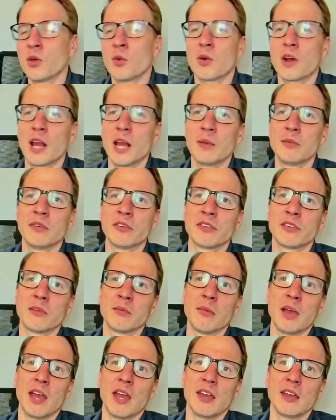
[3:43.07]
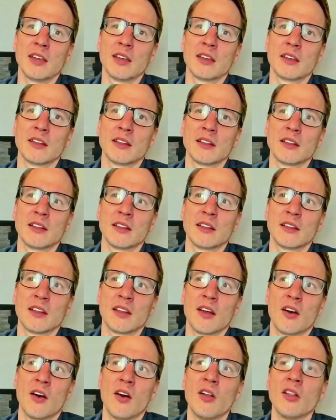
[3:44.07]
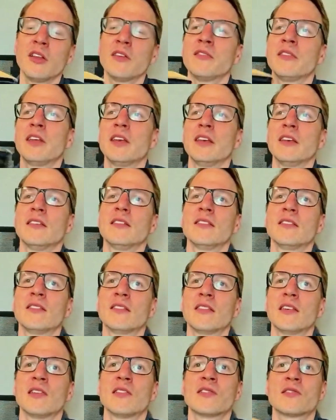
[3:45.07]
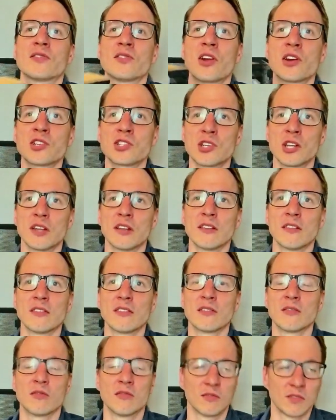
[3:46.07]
were able to make all of these constructions